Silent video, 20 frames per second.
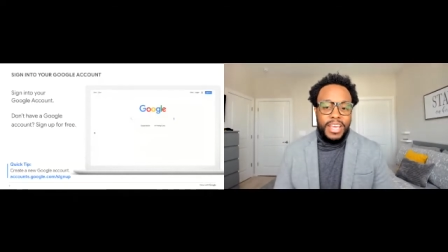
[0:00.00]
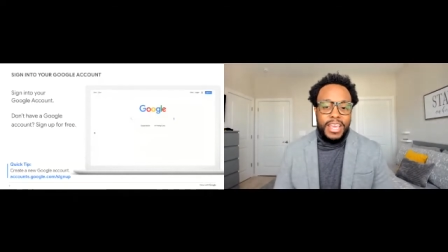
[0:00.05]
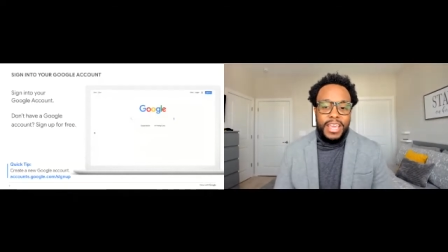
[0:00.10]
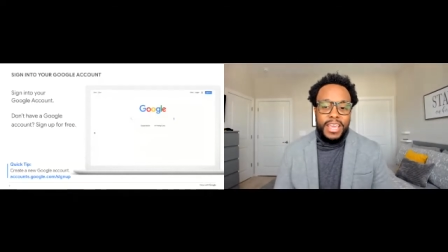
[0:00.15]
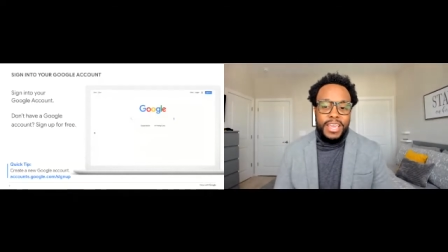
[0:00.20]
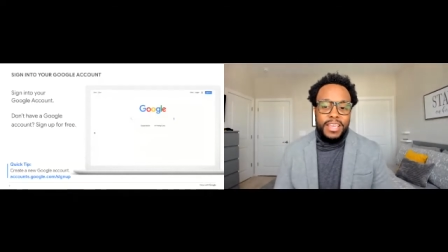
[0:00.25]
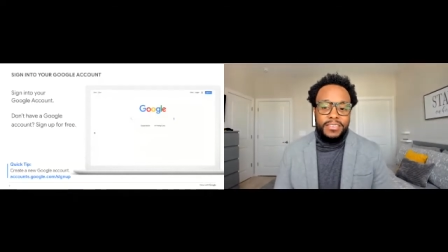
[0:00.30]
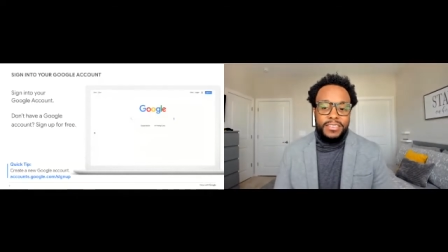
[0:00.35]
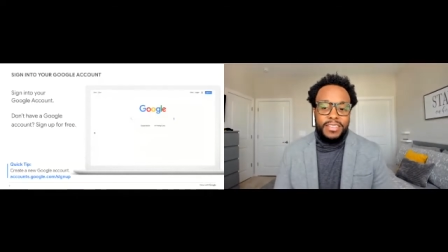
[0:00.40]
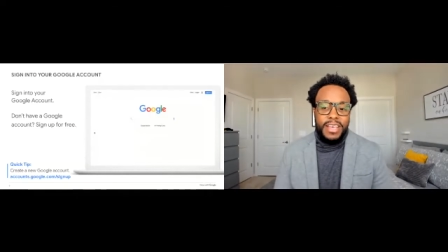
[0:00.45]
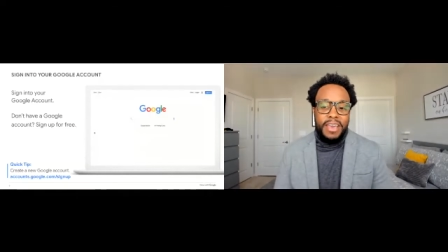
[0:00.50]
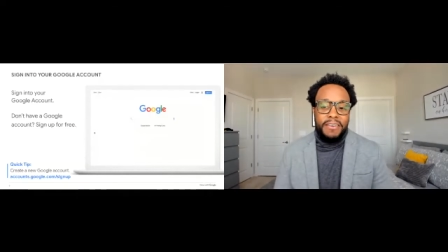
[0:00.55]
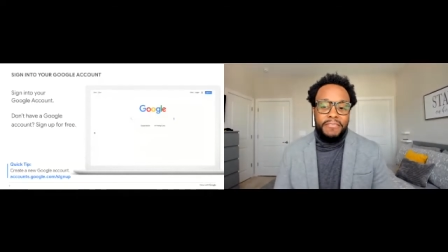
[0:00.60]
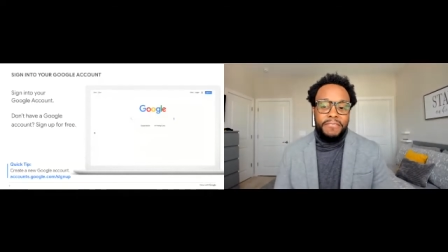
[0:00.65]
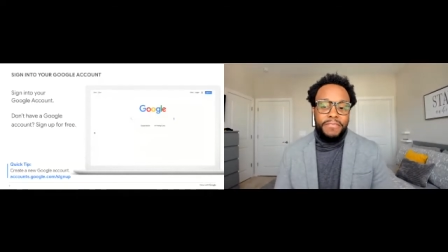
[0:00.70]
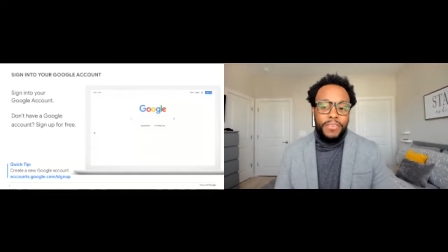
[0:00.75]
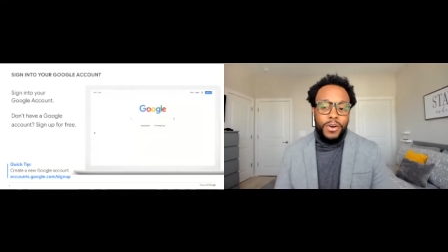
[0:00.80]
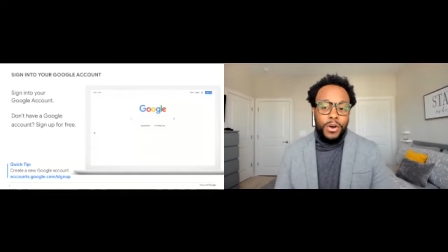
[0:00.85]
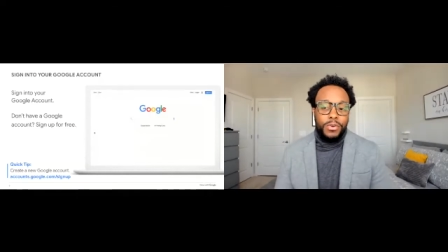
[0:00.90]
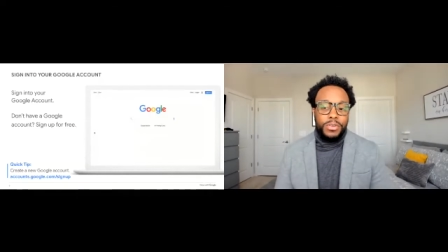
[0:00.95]
is that
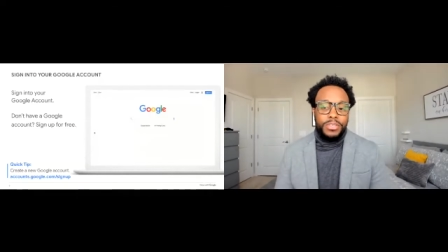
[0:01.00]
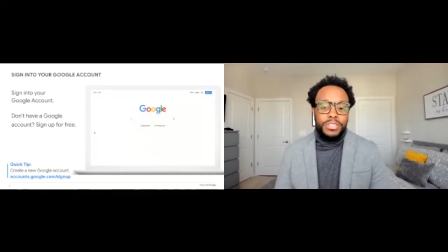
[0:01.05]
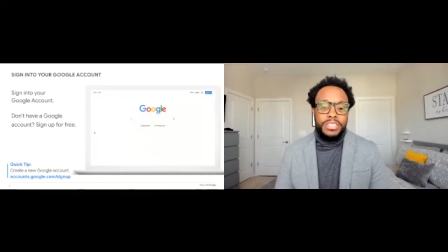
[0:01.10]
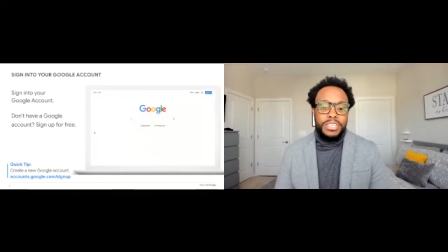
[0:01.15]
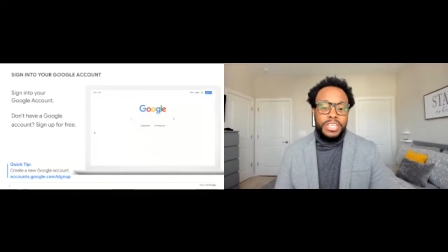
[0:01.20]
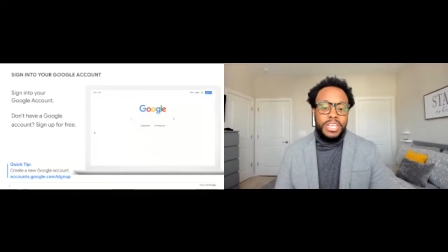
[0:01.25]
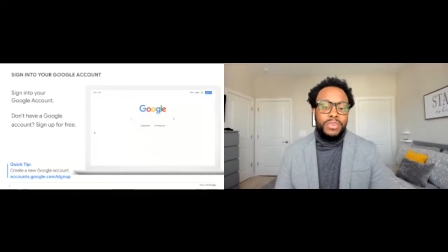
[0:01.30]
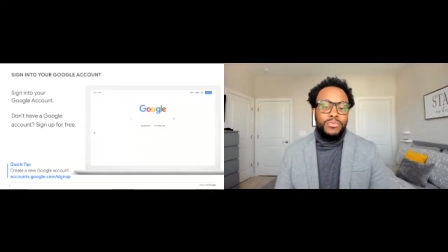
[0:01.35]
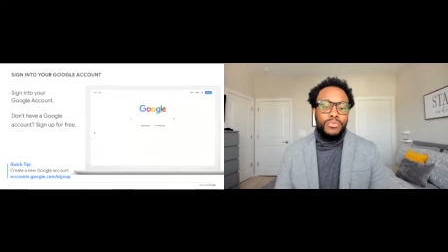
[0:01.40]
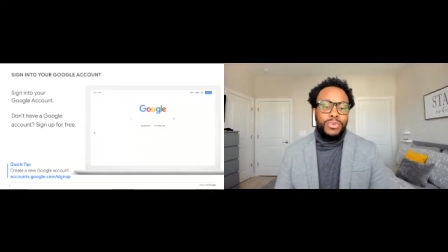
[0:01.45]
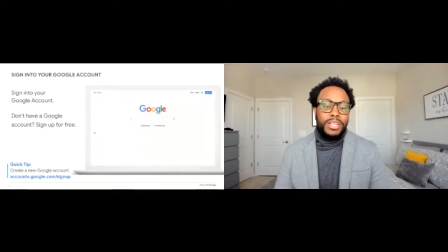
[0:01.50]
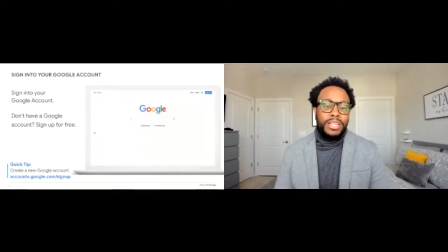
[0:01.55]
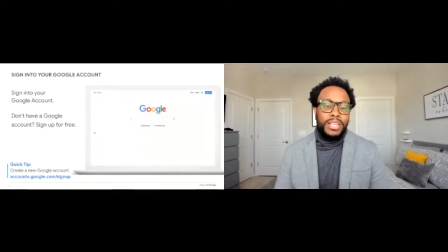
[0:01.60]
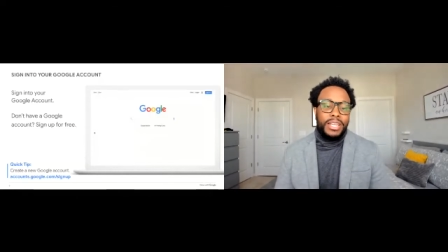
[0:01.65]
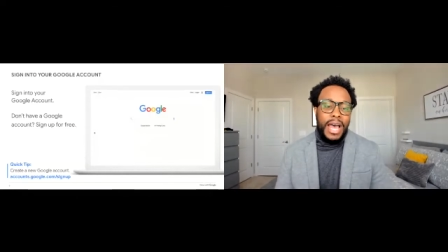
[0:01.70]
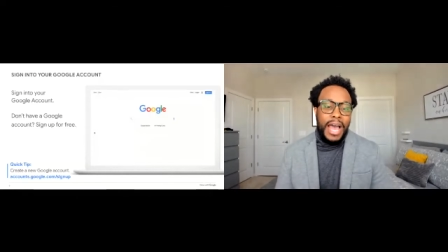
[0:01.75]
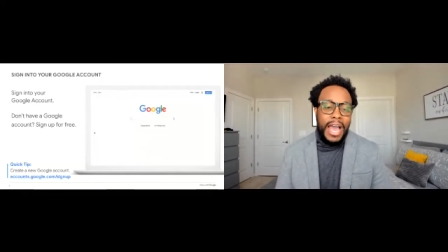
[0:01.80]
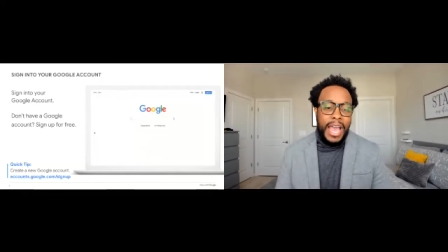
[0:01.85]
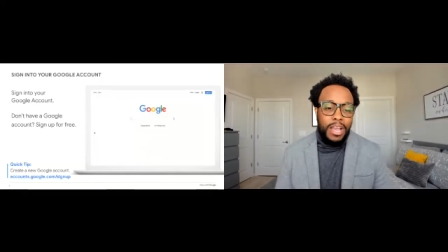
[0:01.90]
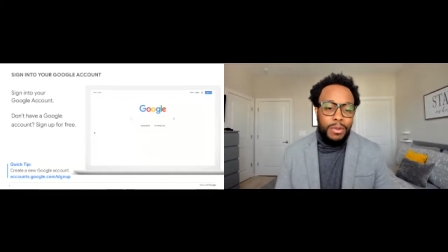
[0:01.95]
folks need
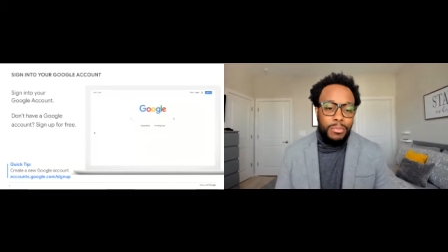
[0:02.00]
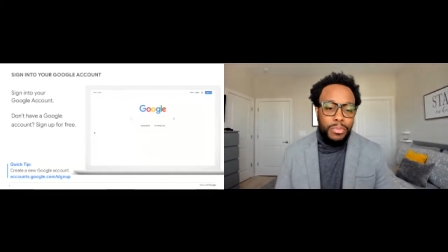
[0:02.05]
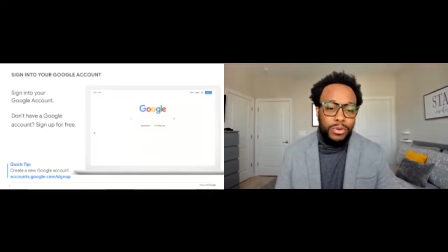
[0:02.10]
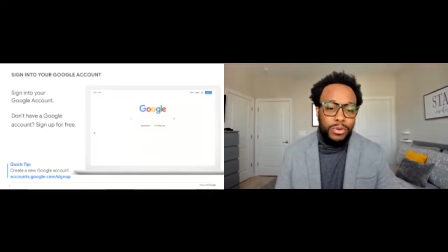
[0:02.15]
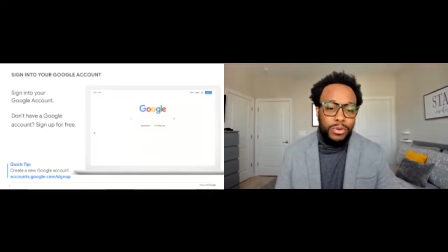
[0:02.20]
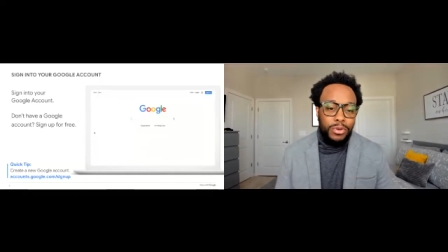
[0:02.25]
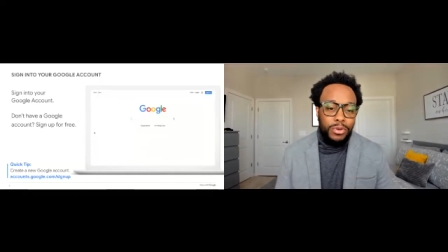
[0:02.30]
reliable